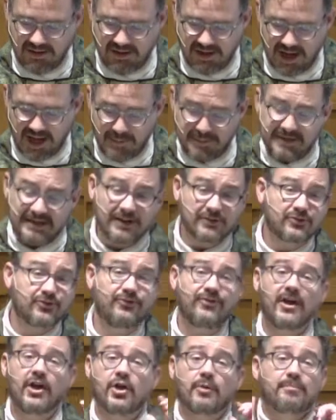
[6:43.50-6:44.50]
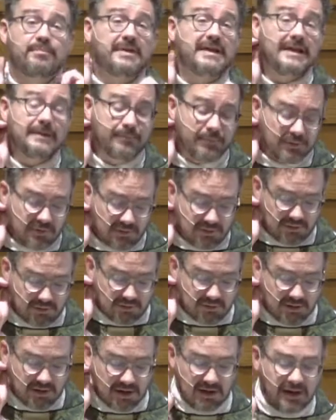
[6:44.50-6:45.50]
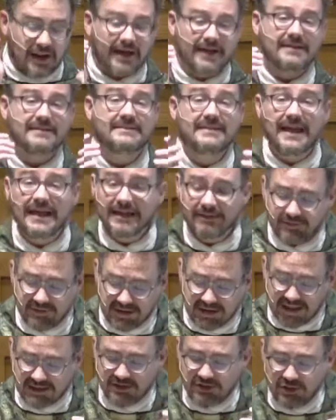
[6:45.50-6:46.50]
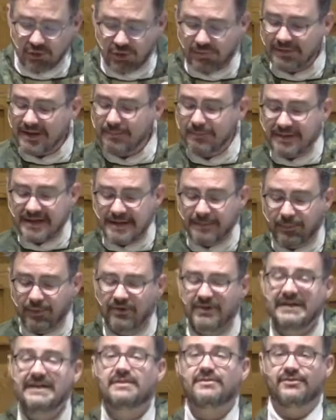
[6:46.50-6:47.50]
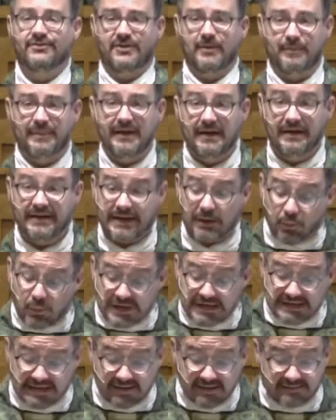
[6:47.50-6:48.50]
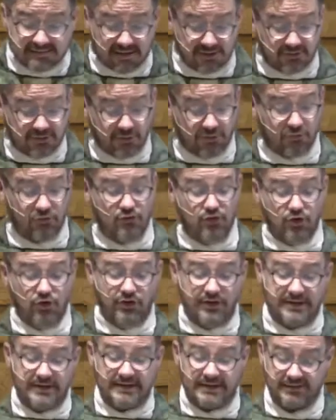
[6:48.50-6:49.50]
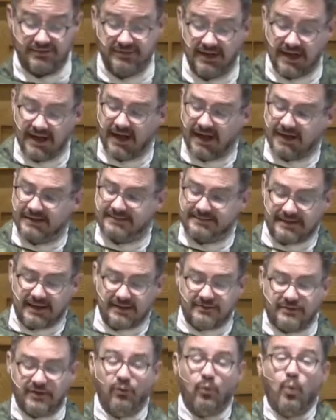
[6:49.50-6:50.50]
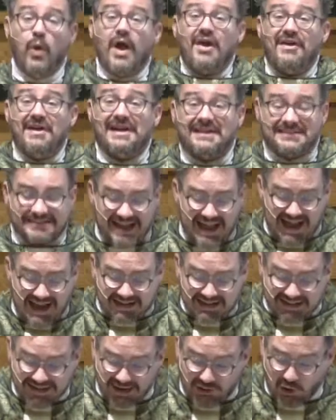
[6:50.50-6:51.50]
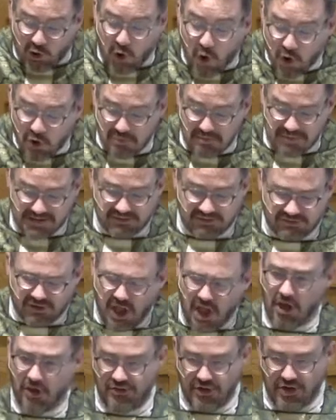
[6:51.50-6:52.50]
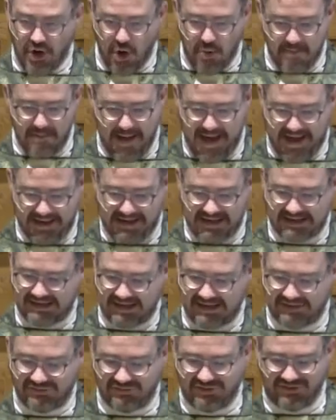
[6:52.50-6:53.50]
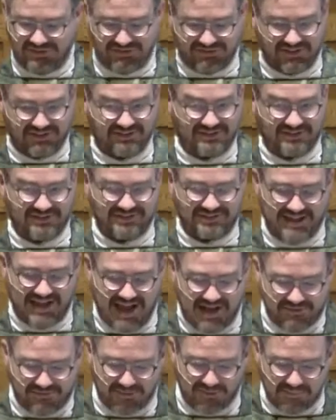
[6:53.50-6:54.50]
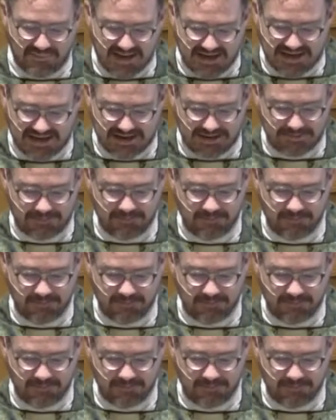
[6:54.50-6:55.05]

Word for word: I mean, it's fair. People like David, like you and me, people need stability. We need a sense of rootedness, a sense of where exactly our home is. The nomadic existence is not for many.